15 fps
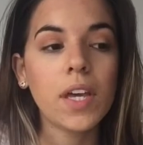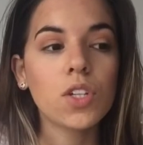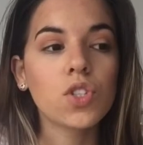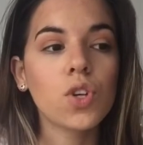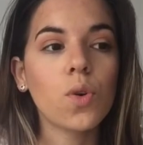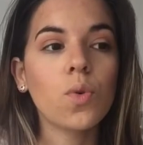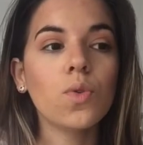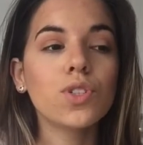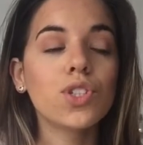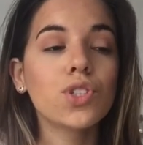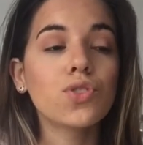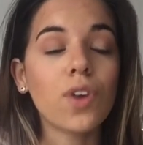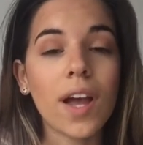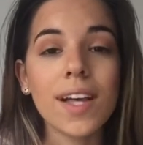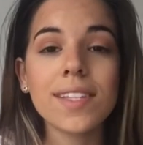So
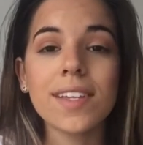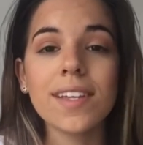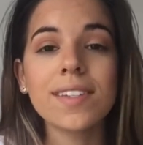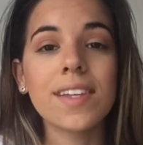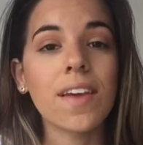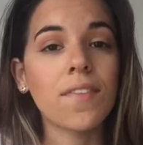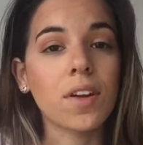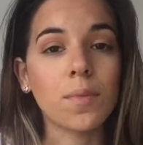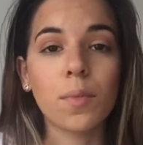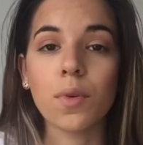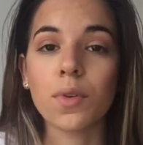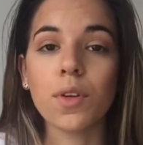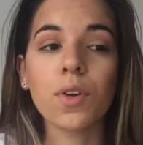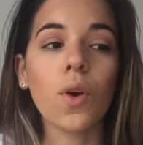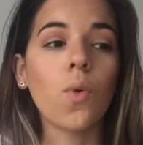stress is inevitable.
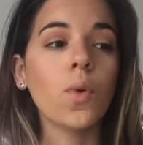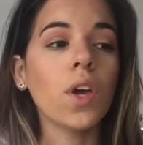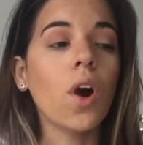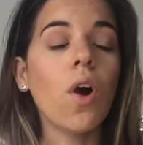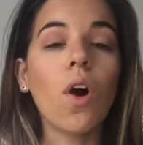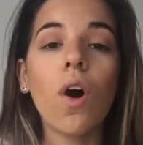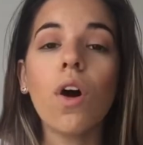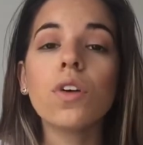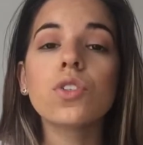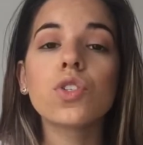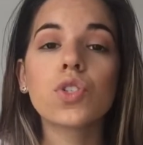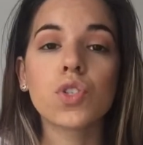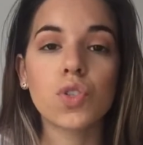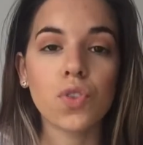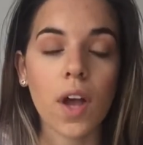You know, we all
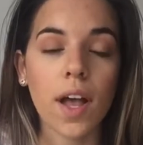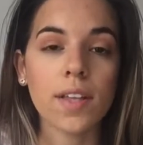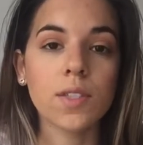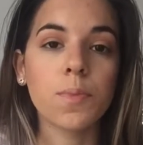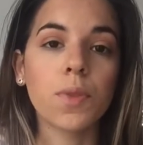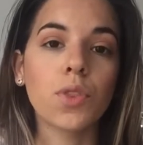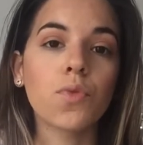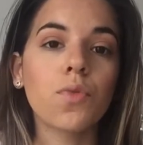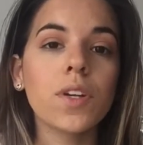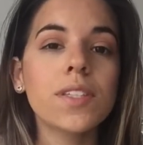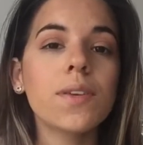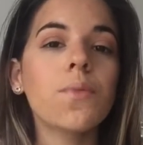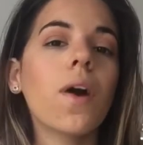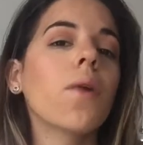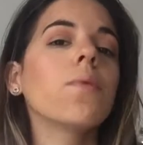stress, but the
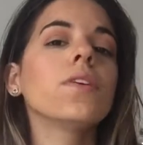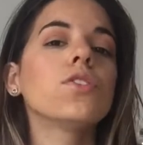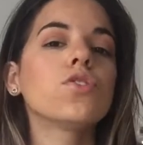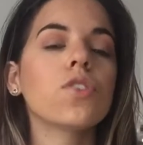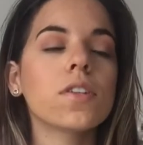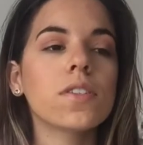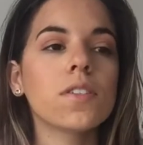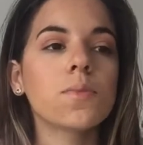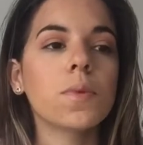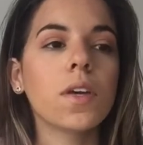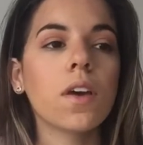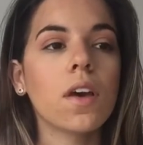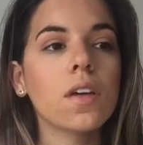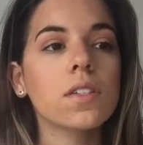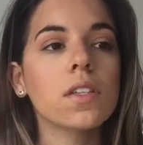reason why we stress is
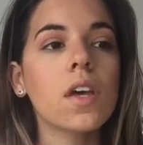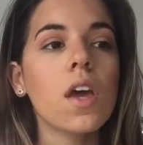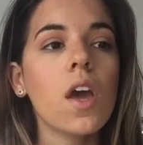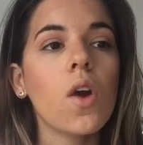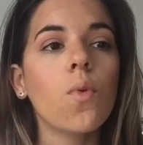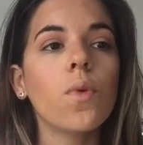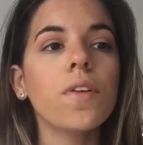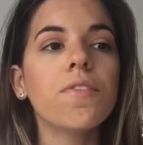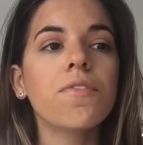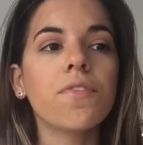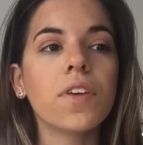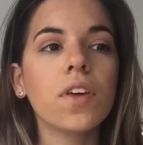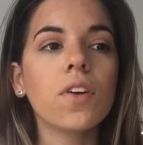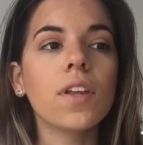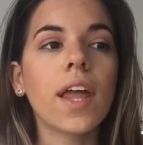because we
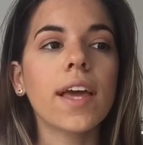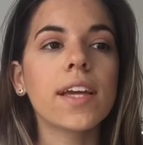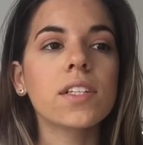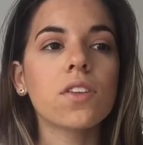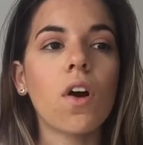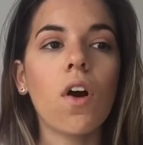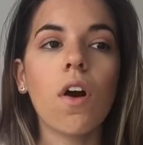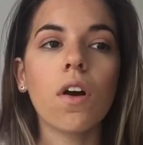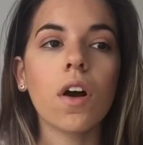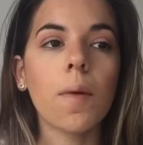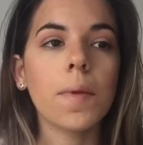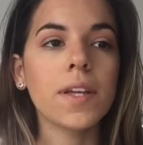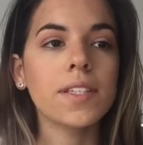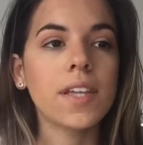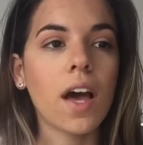feel like it's all
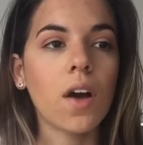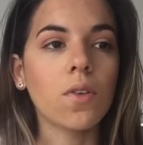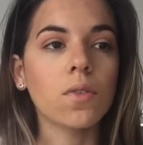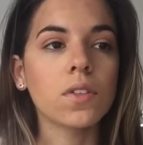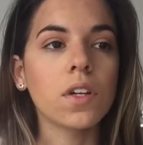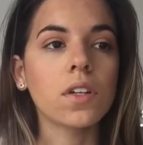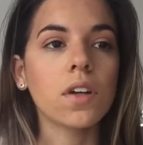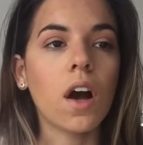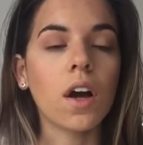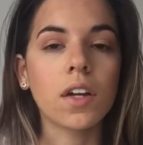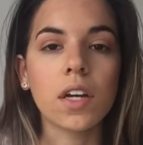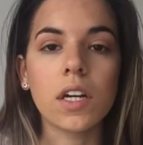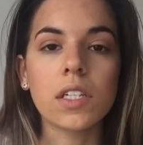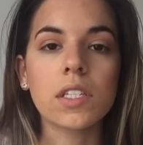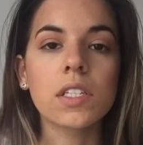coming down on
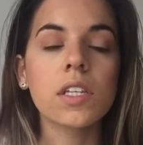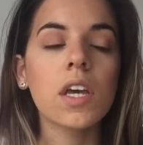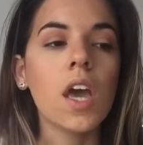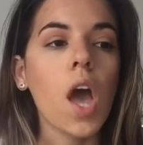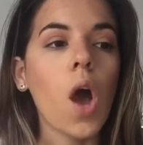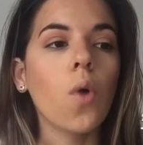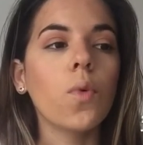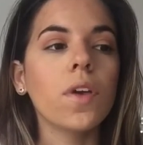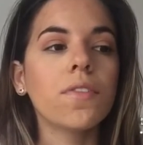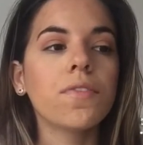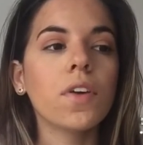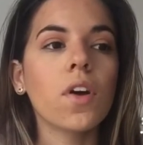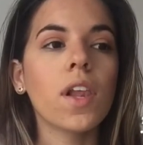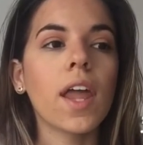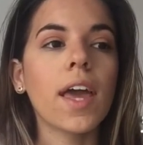us. We
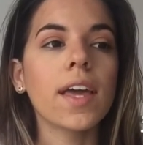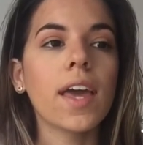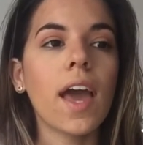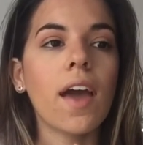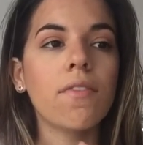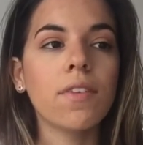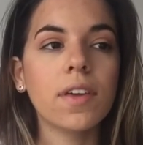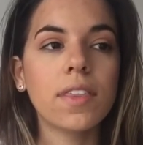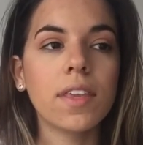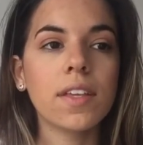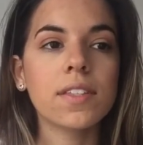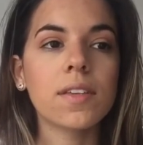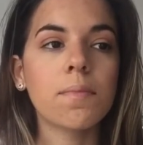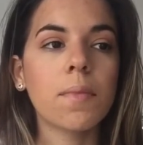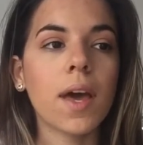feel like
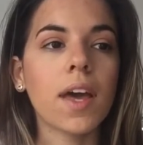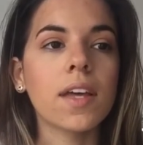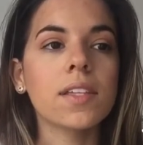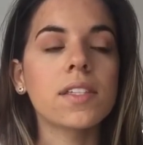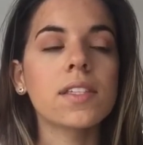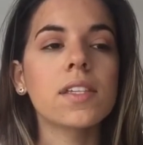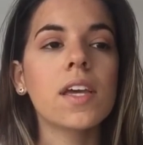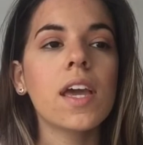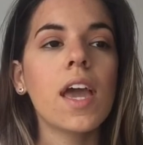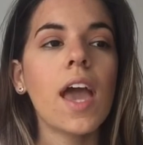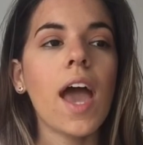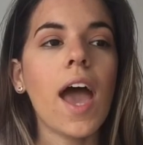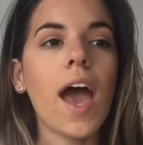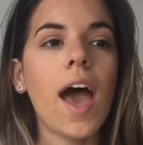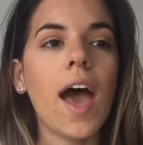everything's a mess
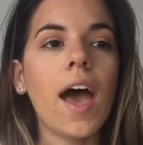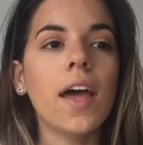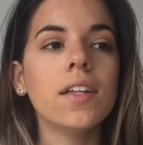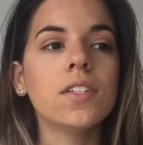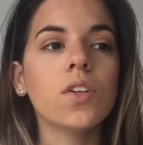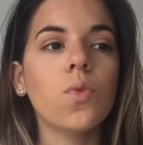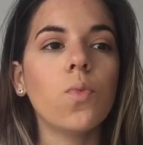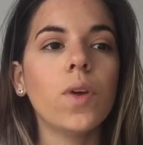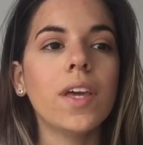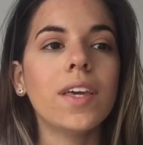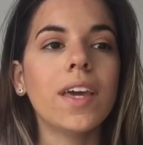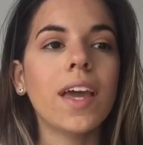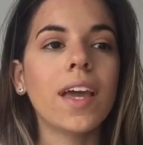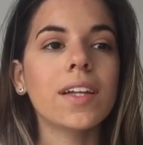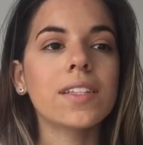and we
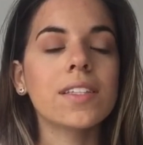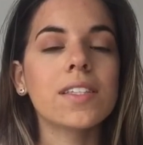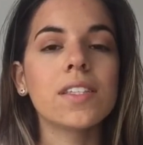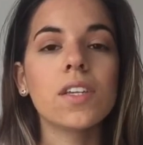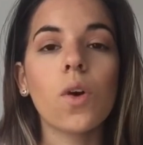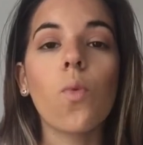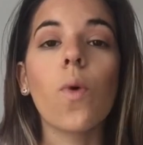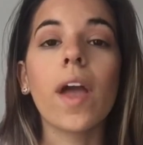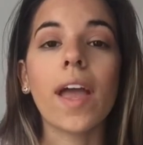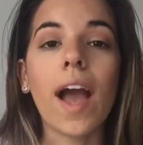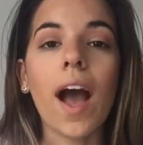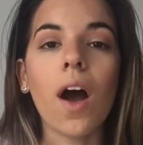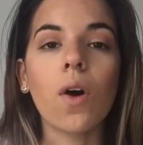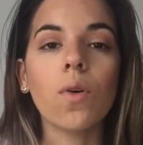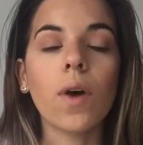can't see a way
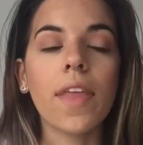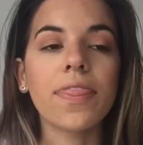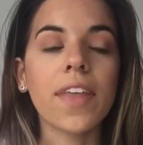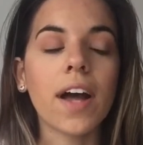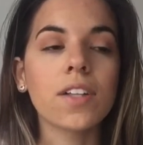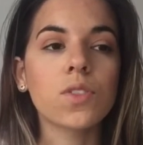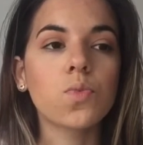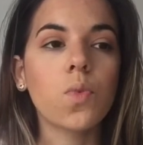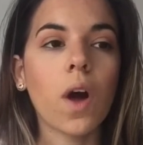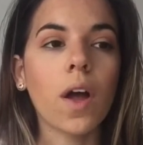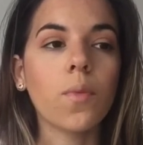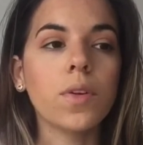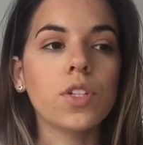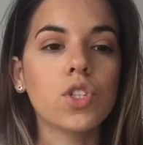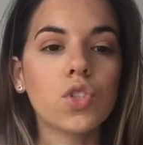out, and that's why
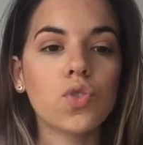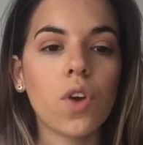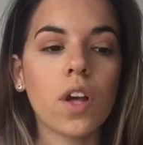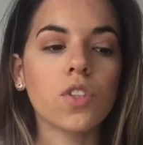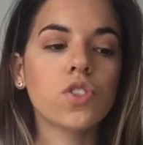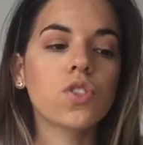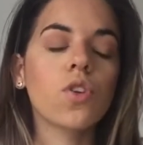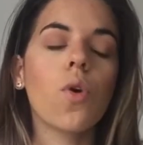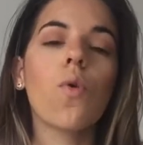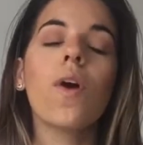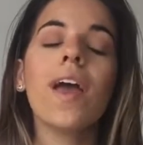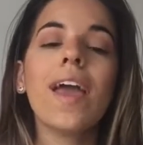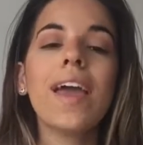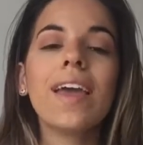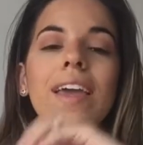we stress. So
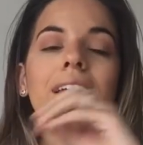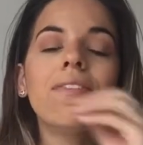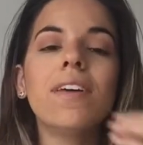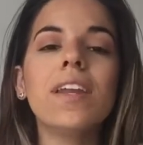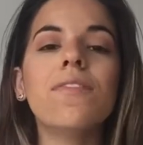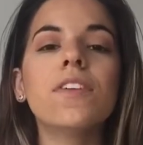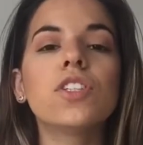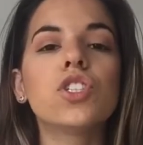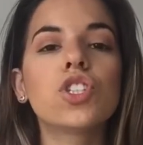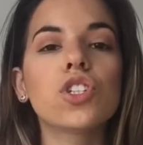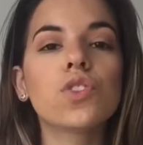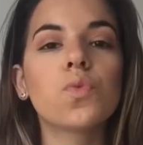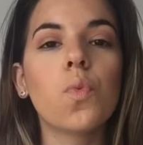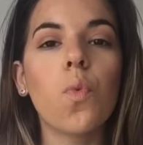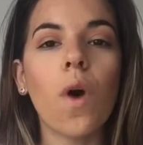even if it's
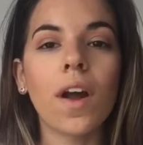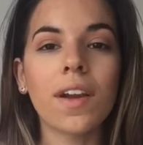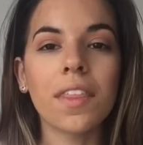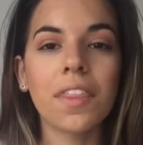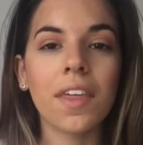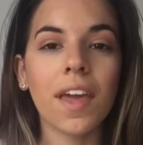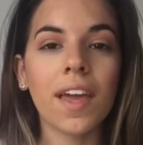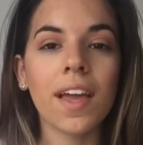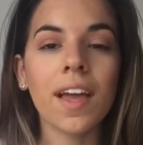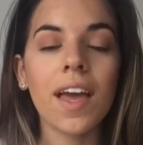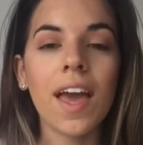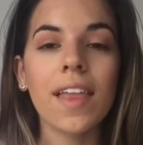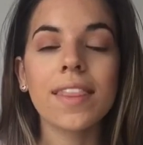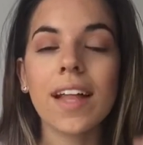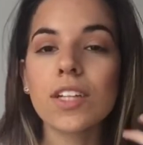just one thing
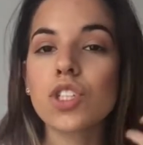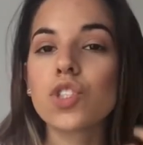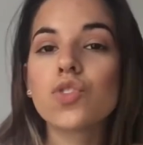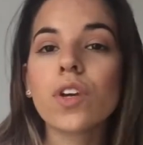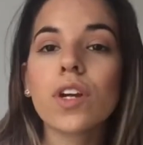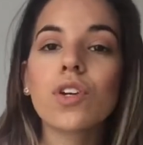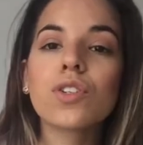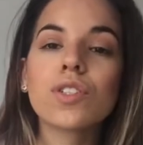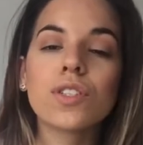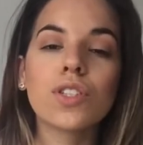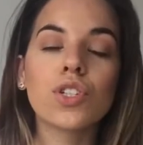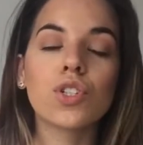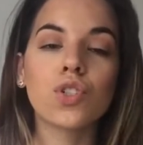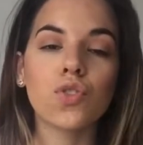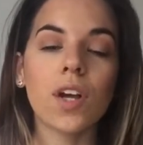that triggers the
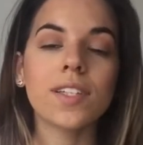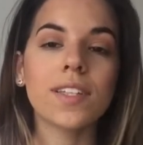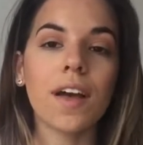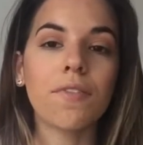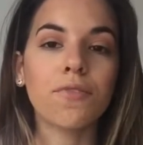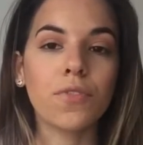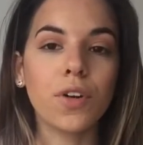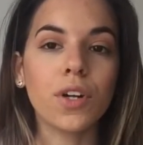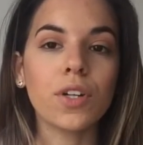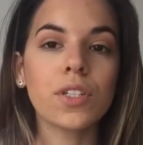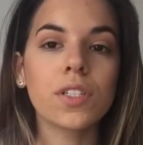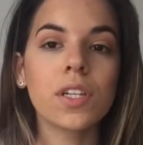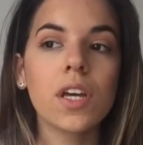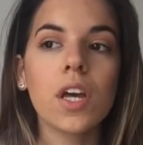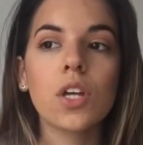stress at
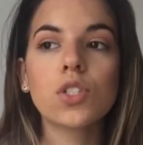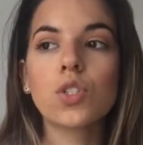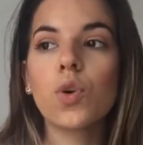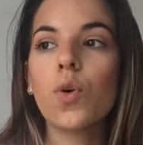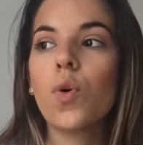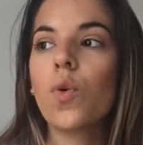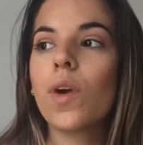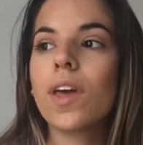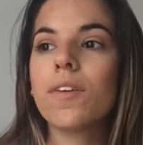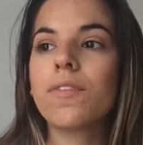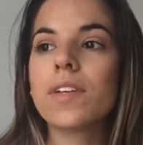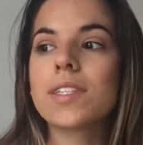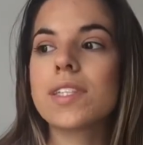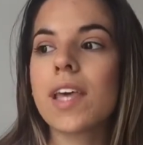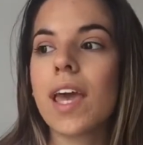first, so if
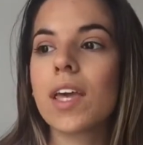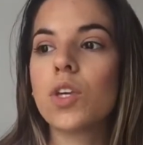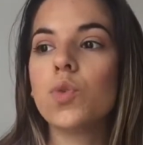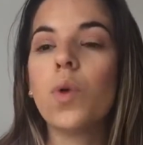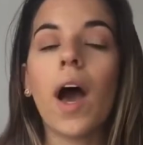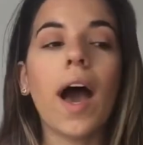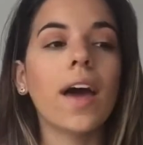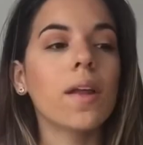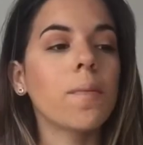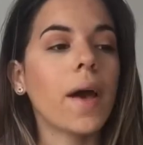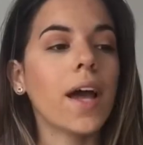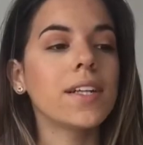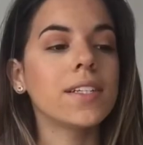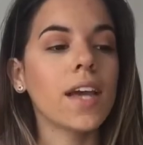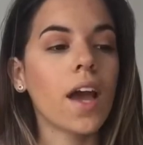it's like you had a
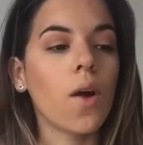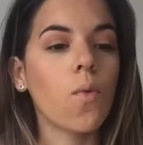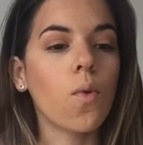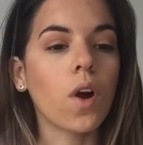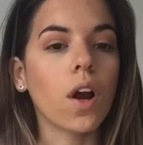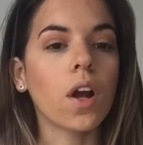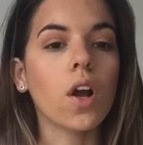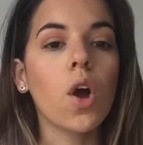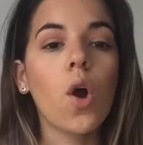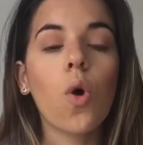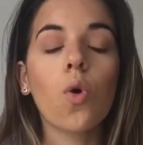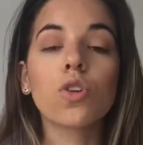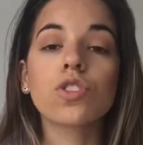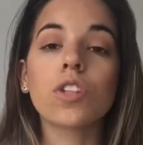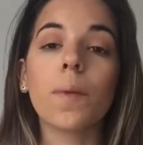bad day at work
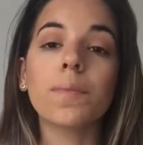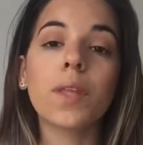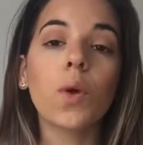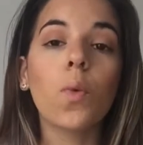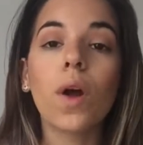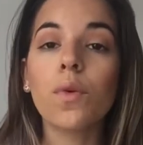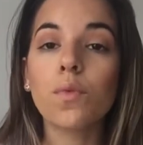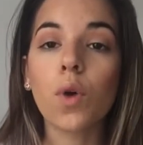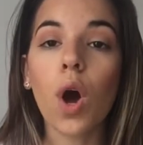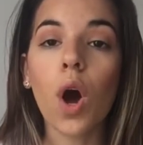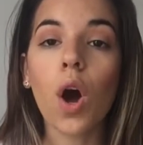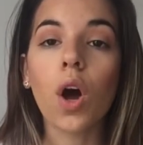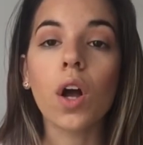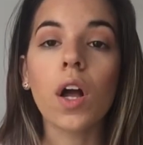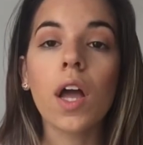or something went
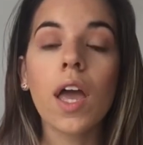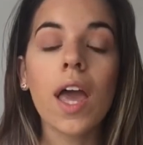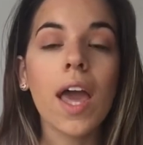wrong,